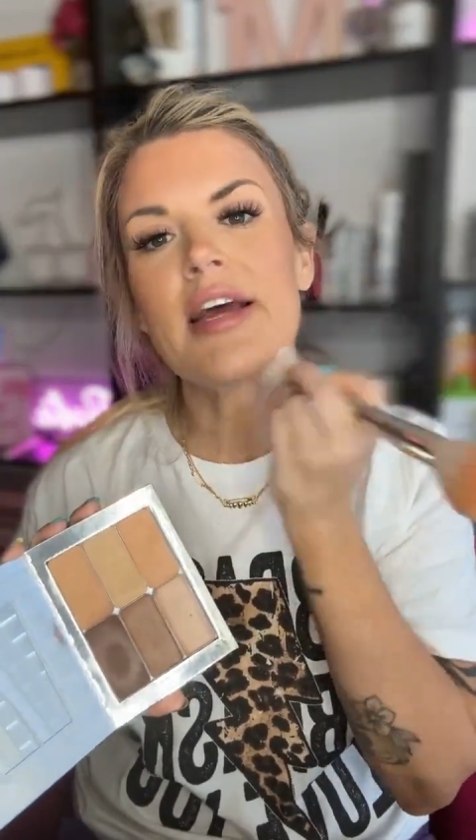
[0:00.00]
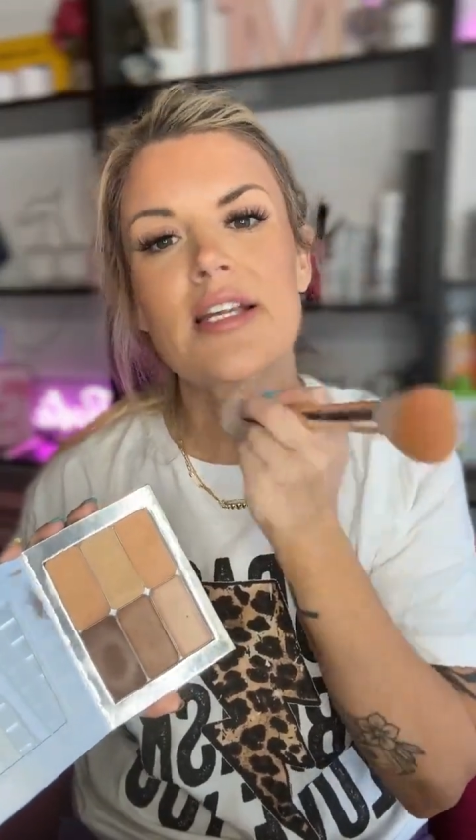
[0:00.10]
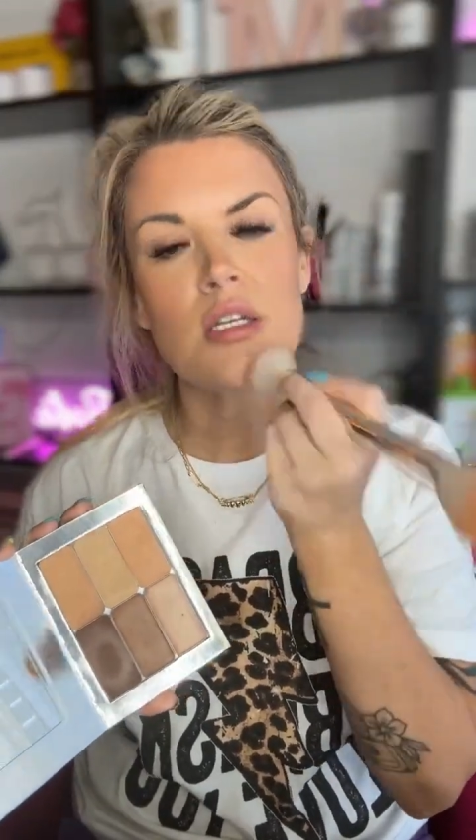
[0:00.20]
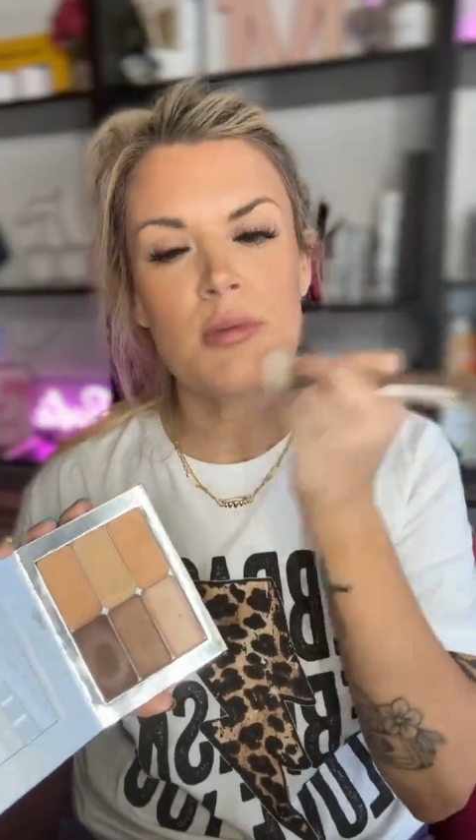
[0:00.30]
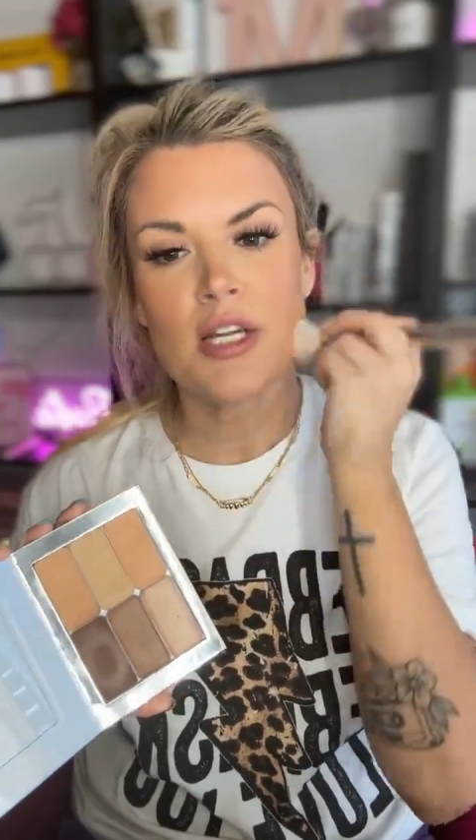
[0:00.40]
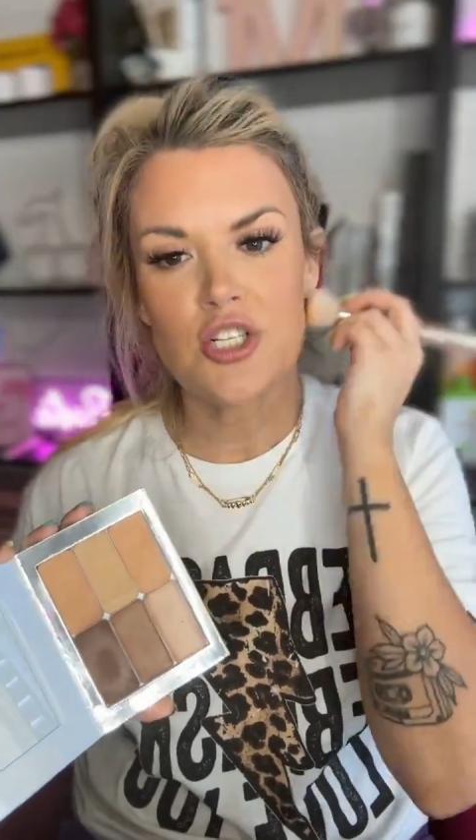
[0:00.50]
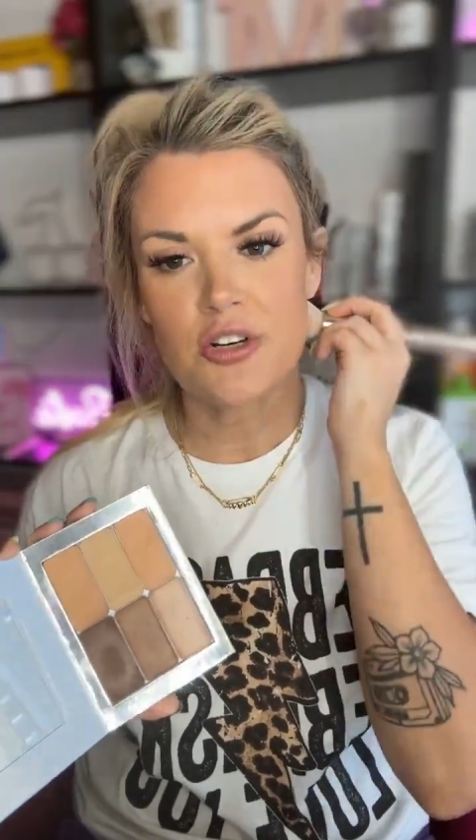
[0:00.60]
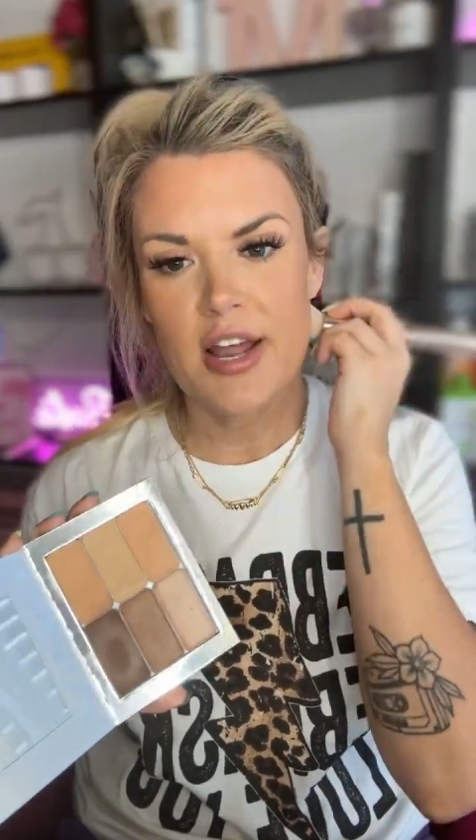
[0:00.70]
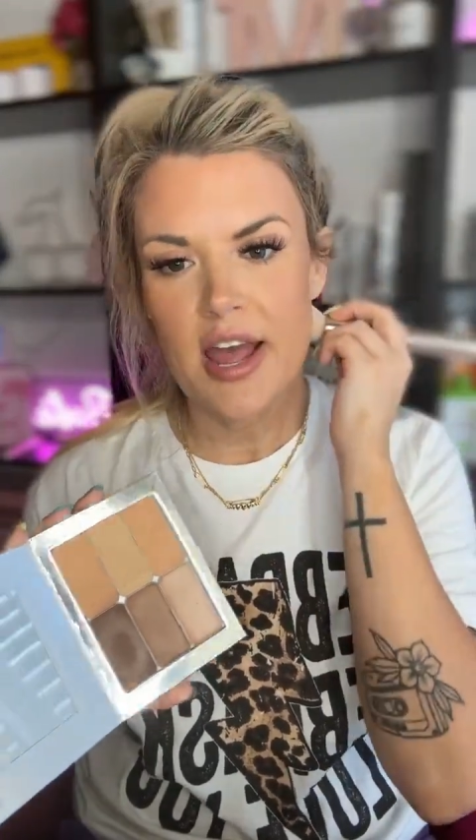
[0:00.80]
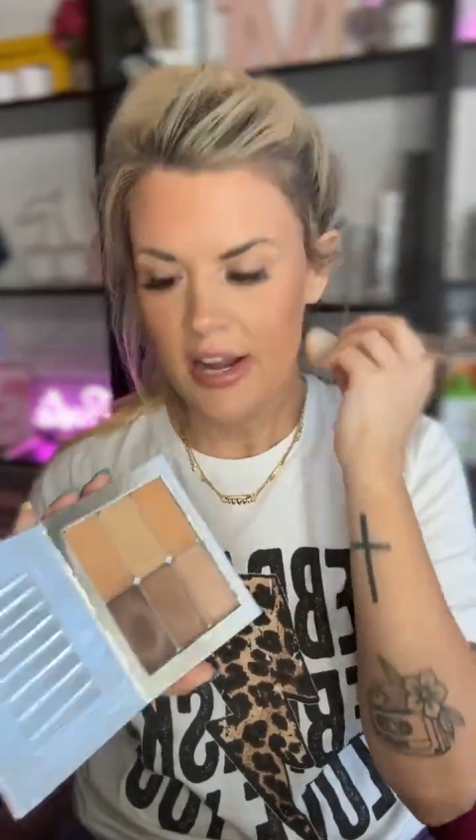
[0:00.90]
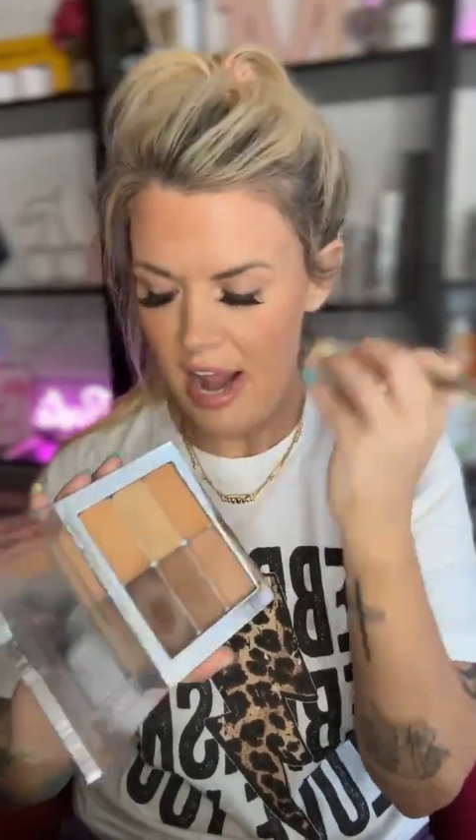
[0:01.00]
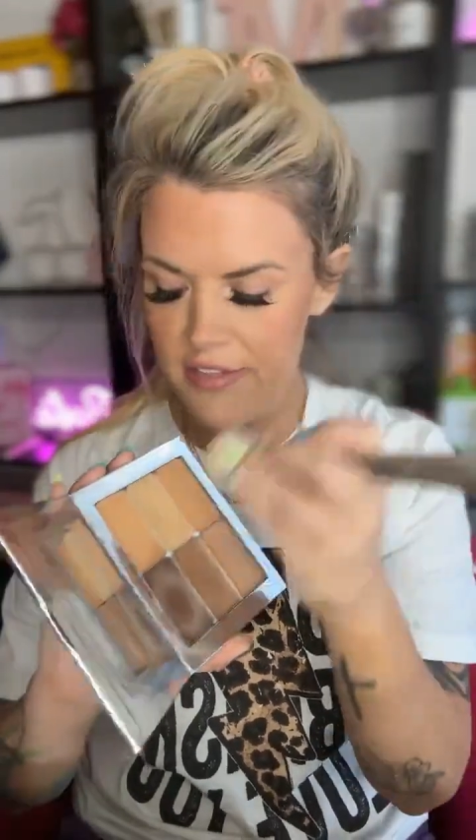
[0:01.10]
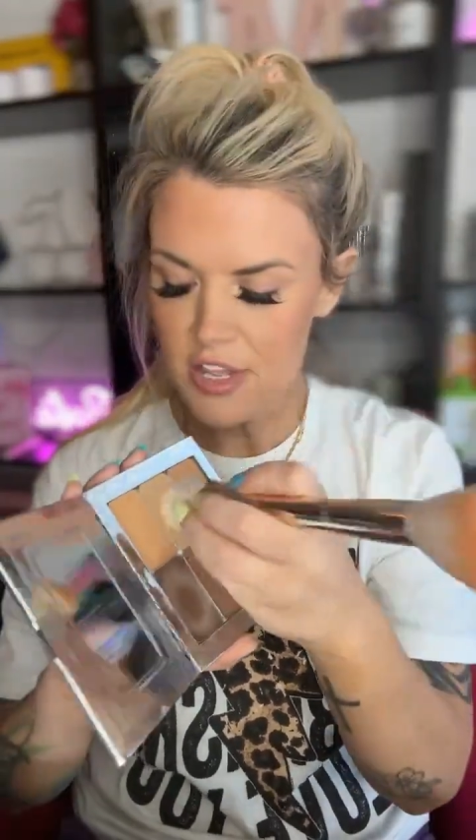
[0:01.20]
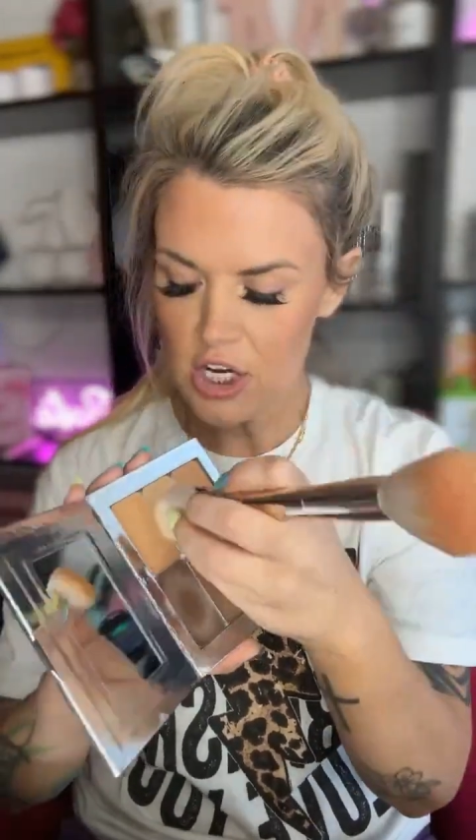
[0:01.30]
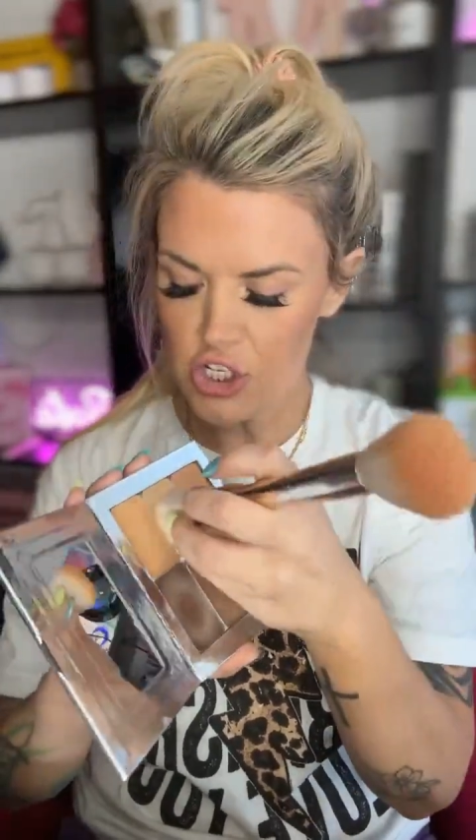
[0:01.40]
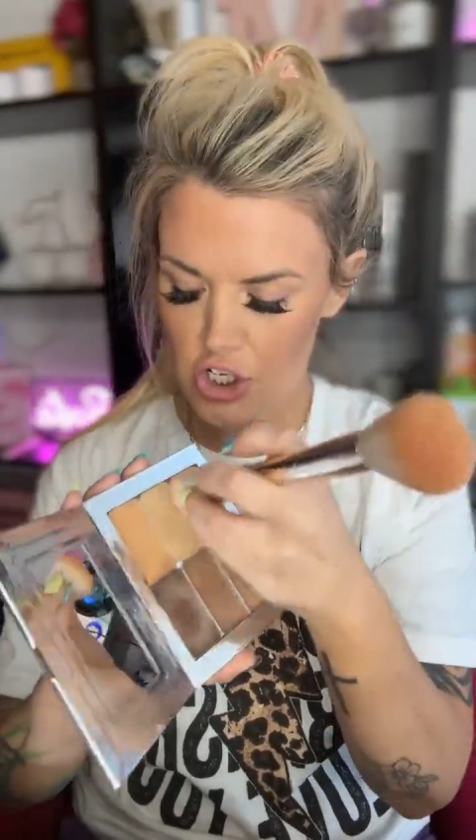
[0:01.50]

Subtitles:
right, to match your neck, and then a